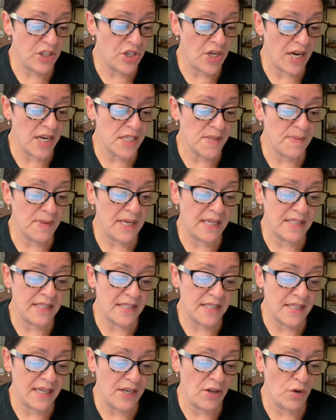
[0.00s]
jasmine and
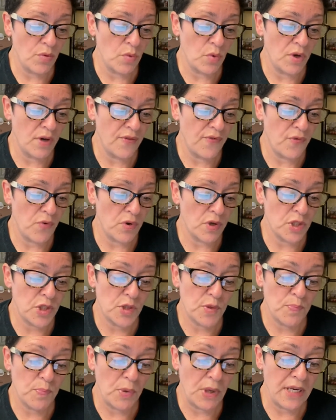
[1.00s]
cedarwood for a
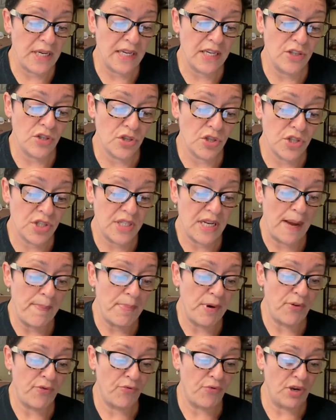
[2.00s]
spring in your step
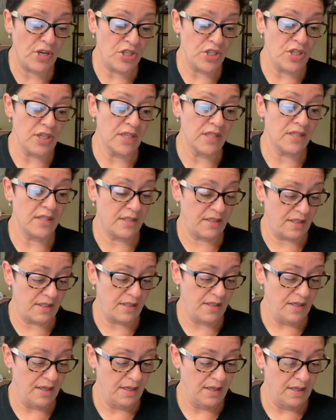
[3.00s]
freshness.
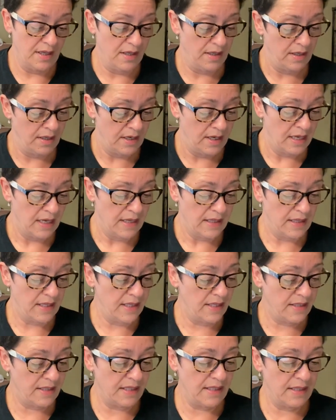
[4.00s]

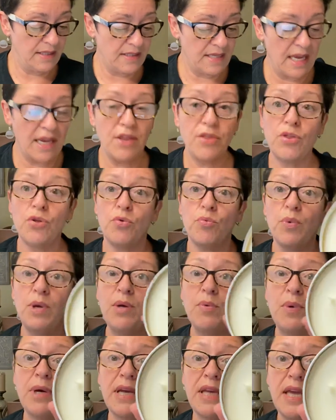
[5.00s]
This is a three
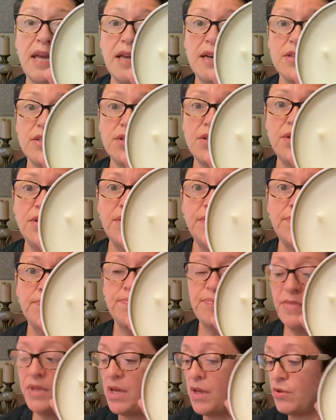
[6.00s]
wick candle.
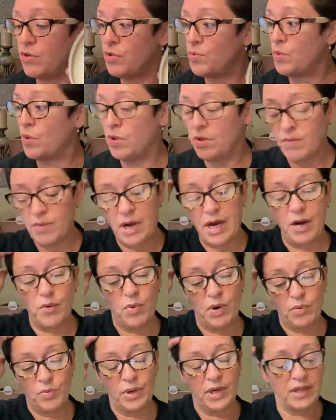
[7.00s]
The others were uh,
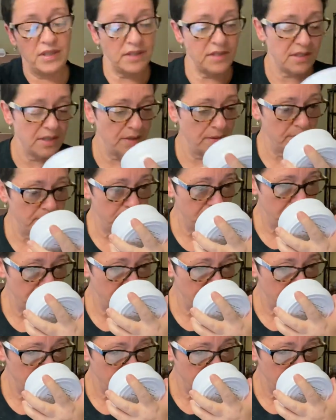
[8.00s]
one wicks.
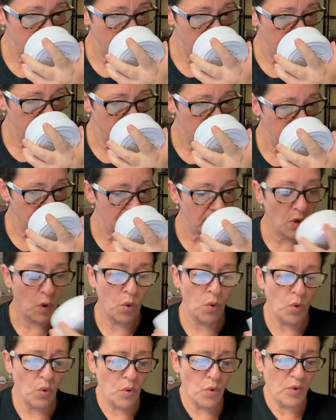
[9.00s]

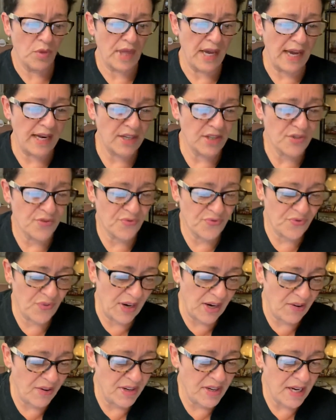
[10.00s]
Oh, that is
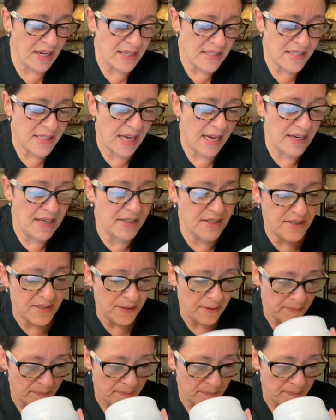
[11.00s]
very nice. That is,